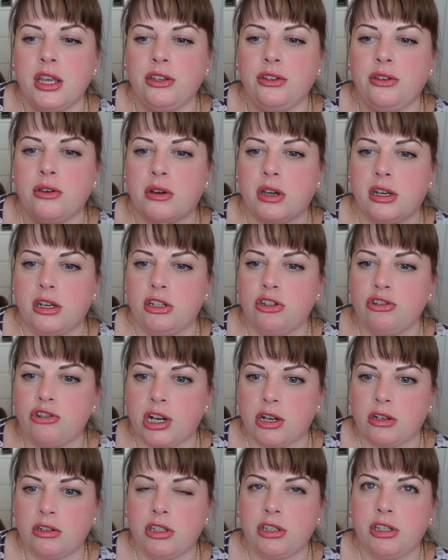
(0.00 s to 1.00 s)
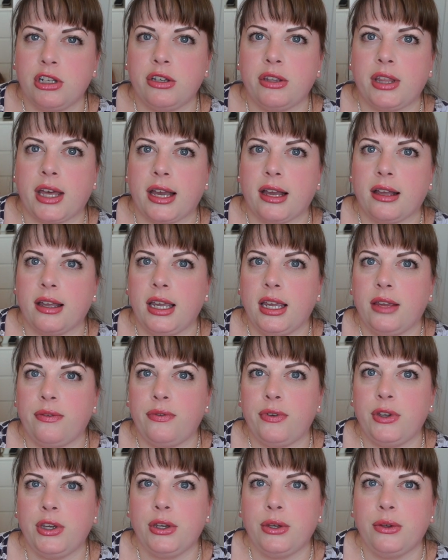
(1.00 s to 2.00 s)
you're going to struggle to do that
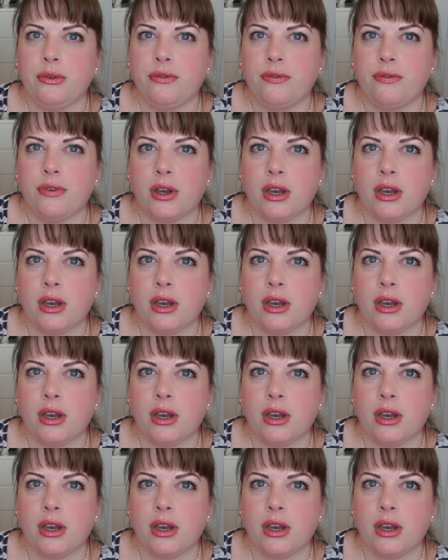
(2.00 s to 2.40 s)
if you've